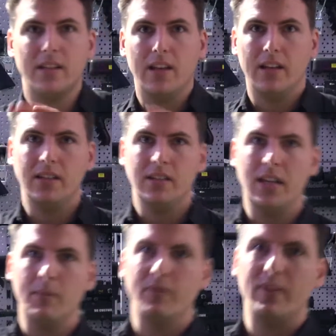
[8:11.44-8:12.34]
a
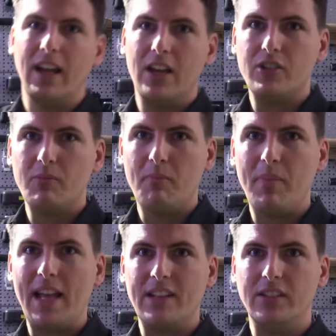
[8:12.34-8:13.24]
camouflage
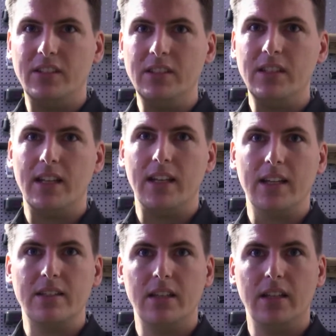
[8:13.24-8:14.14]
pattern
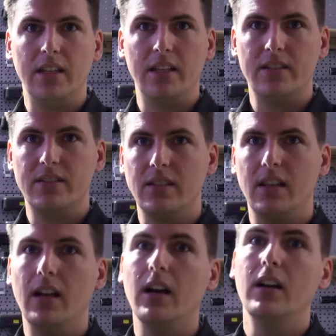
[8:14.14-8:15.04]
that is
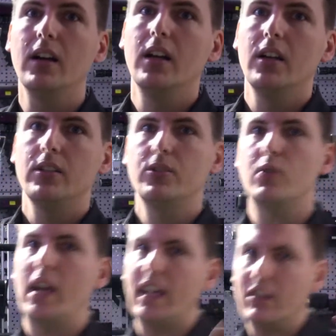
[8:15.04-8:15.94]
uh,
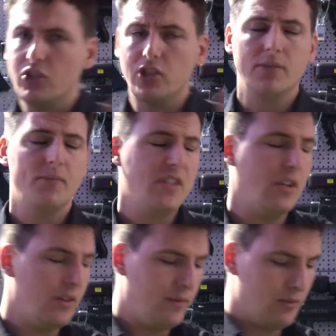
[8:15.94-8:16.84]
grayish,
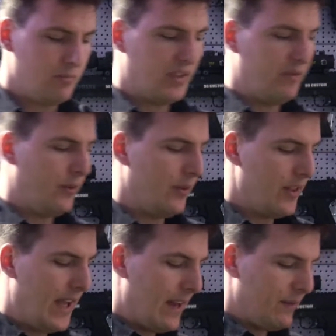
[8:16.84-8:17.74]
so if you prefer
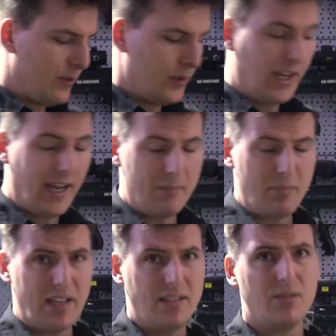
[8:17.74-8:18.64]
that for your
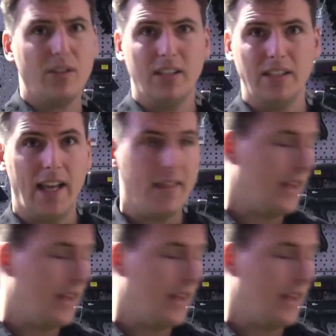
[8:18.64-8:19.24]
headbands, you can get